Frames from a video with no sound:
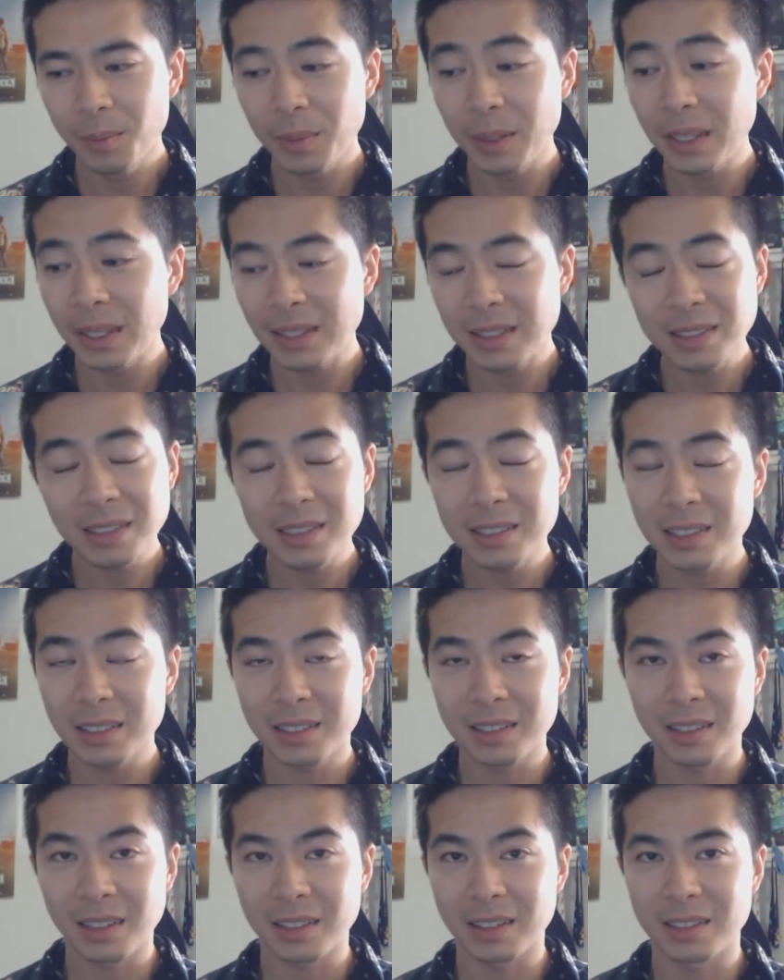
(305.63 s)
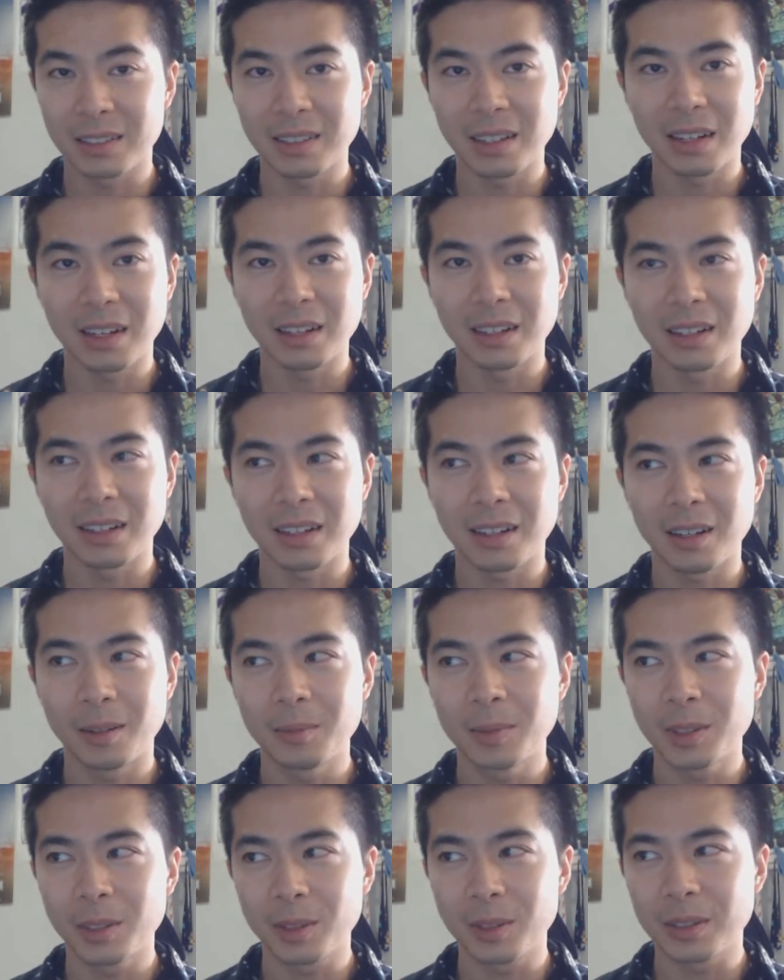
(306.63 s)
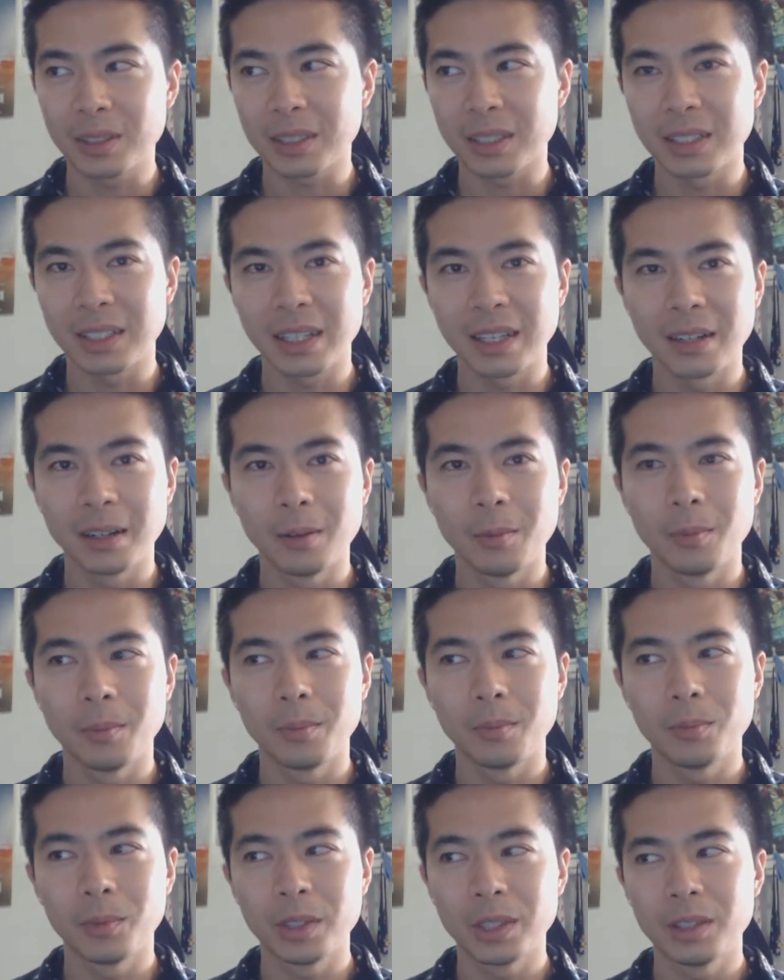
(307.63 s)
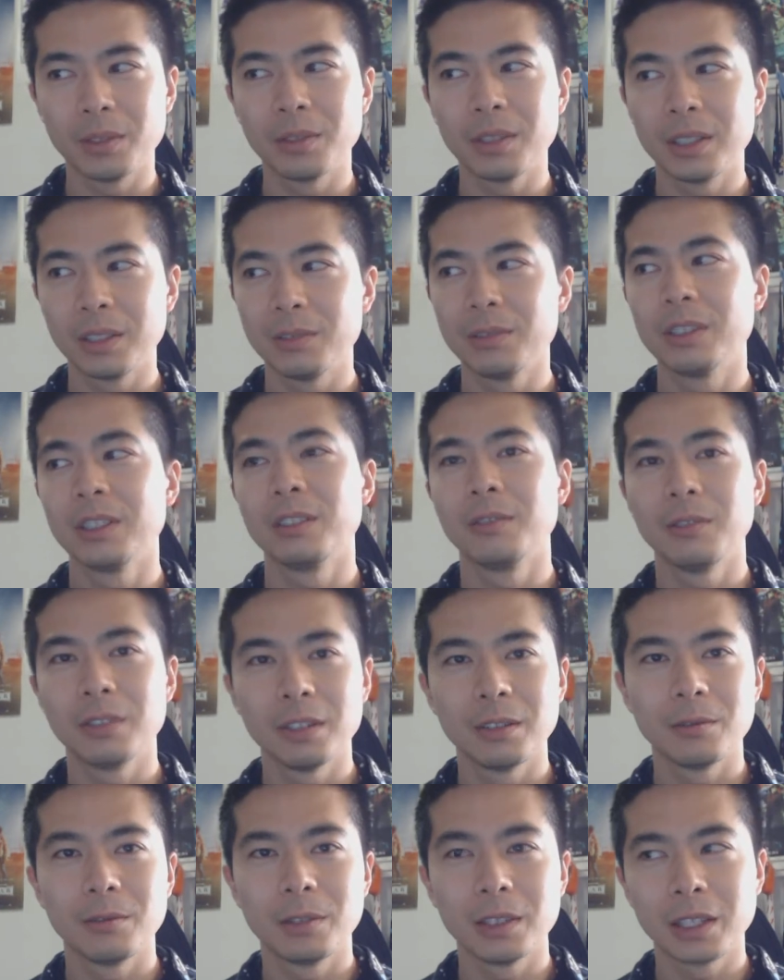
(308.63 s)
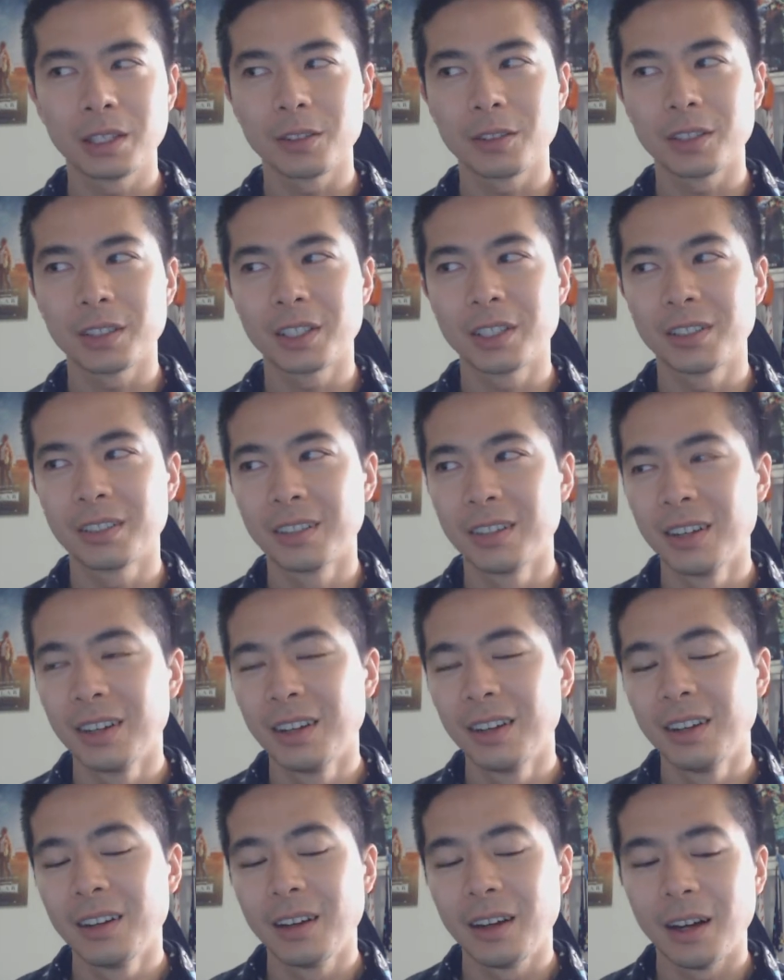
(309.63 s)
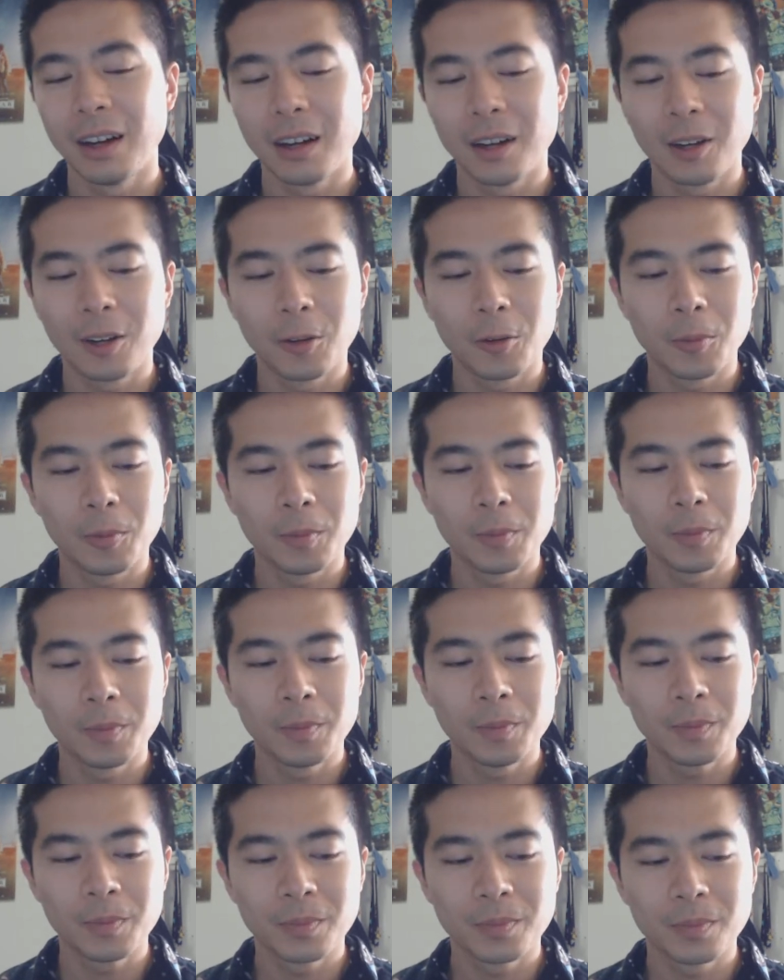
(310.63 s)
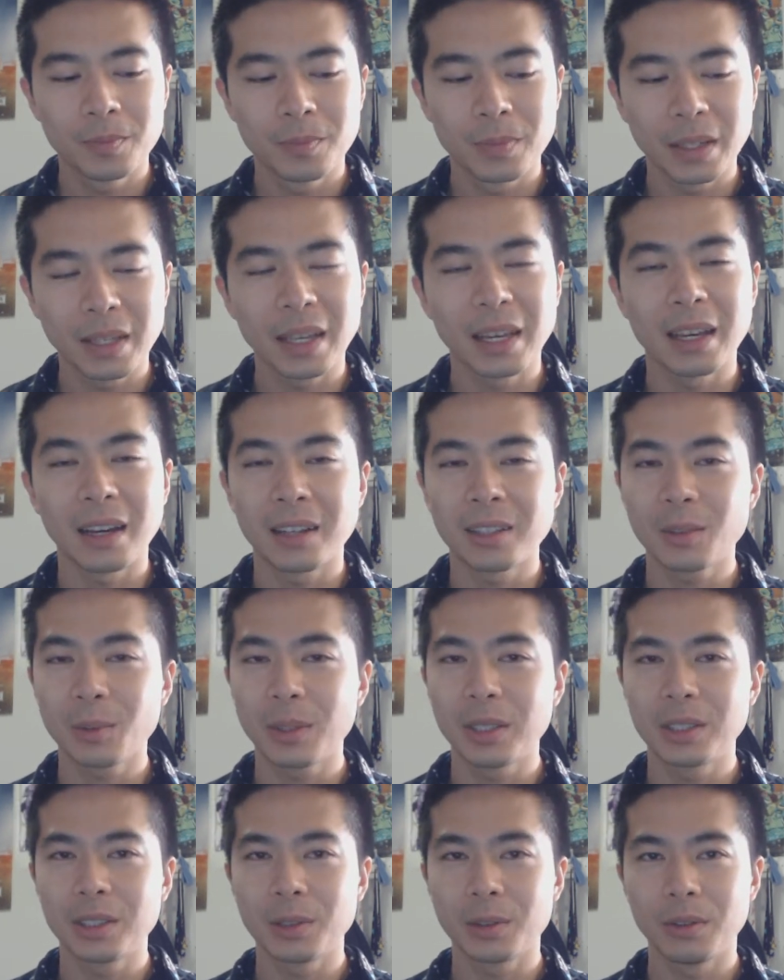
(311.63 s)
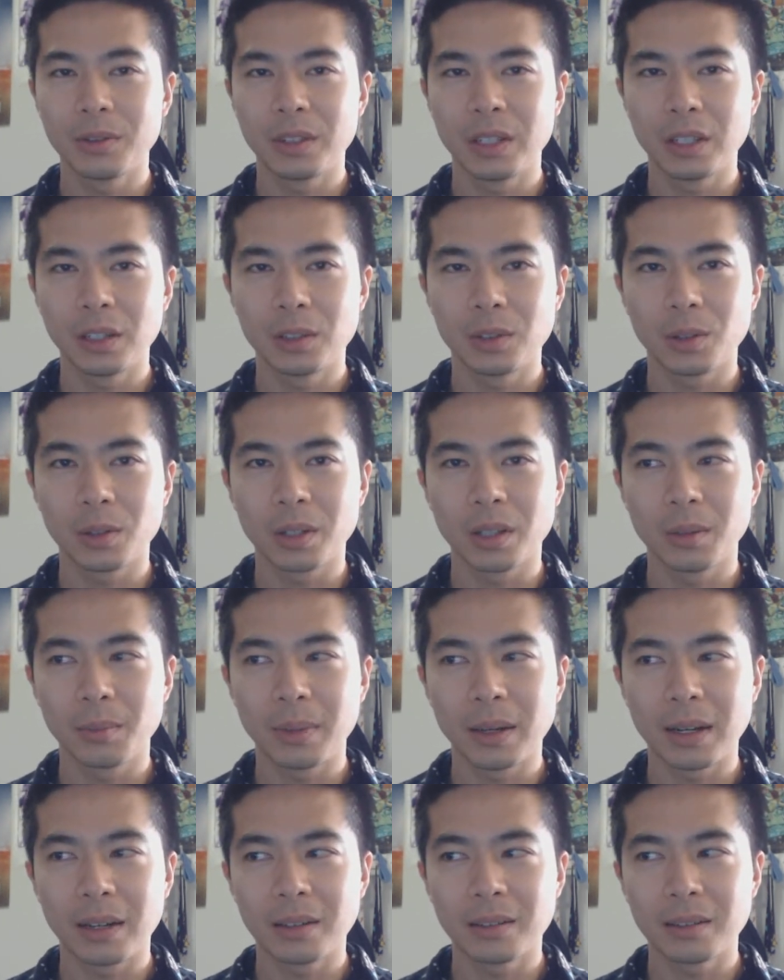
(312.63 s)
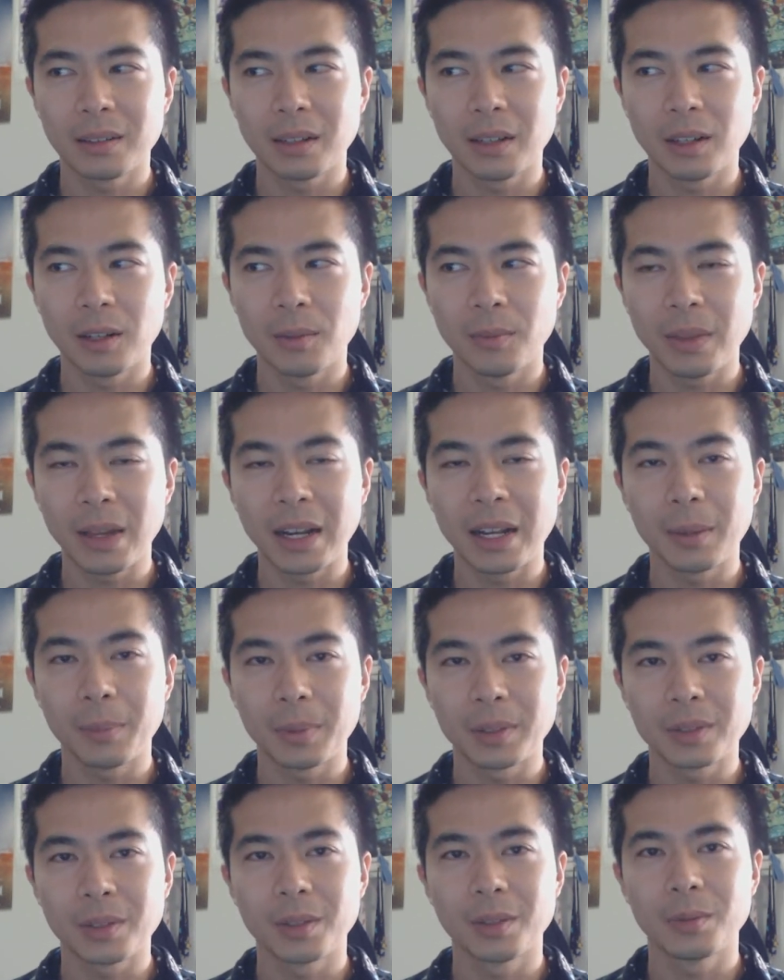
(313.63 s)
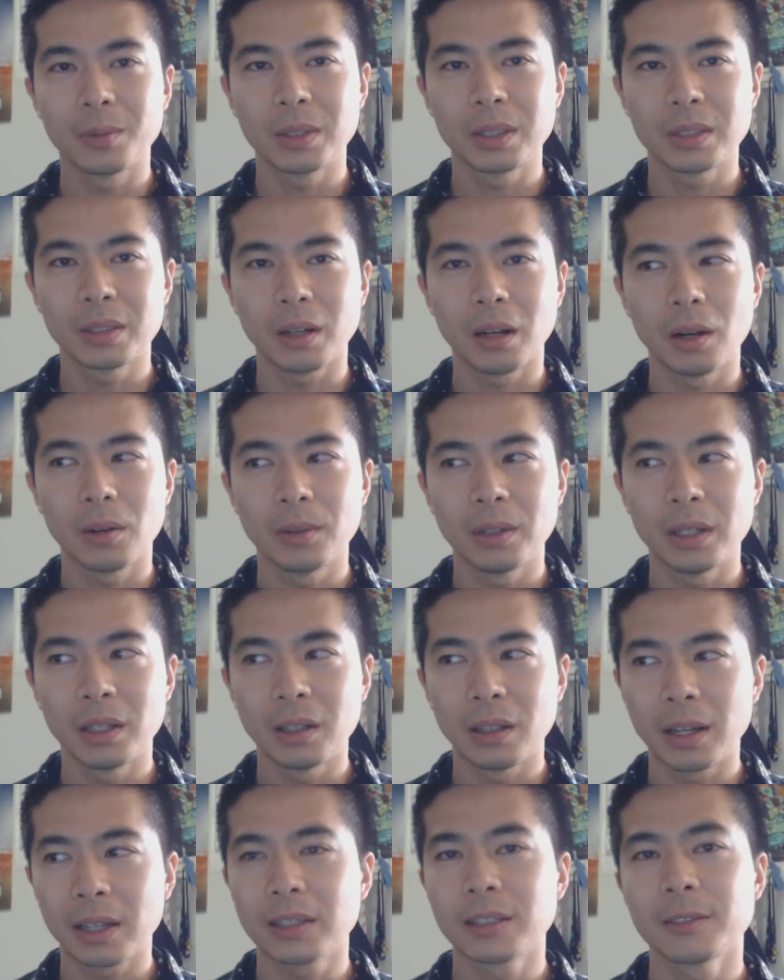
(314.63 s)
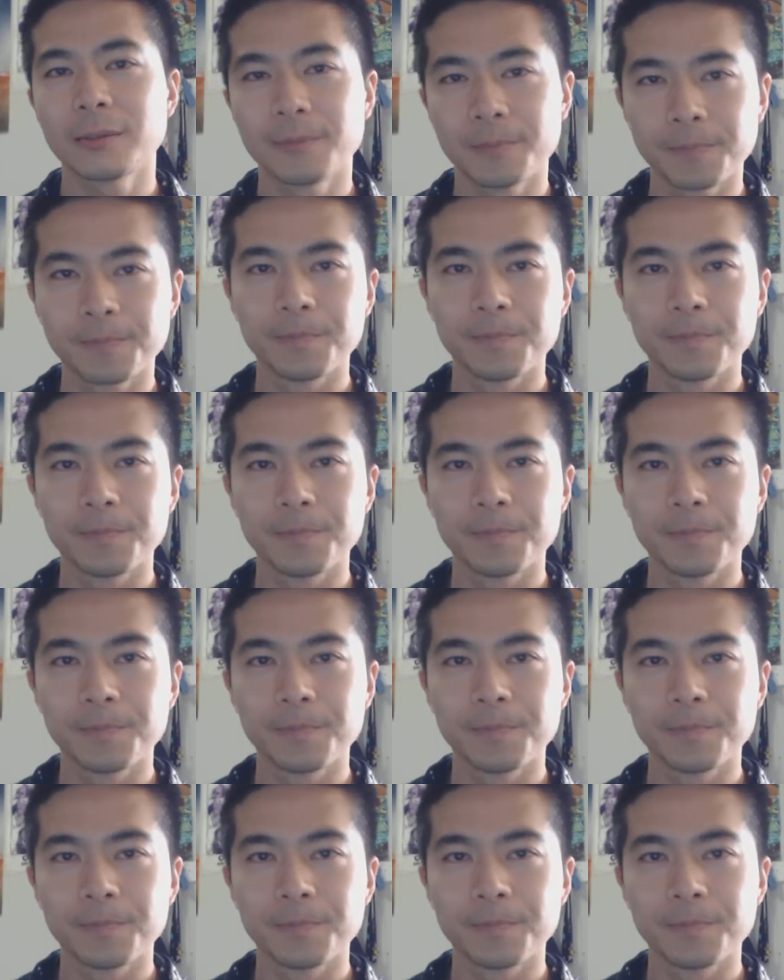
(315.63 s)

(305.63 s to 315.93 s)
But yeah, this is just like the start. Like I'm sure it's gonna get really, really, really, really, really good. But yeah, I just wanted to do a video talking about that episode, which I really liked.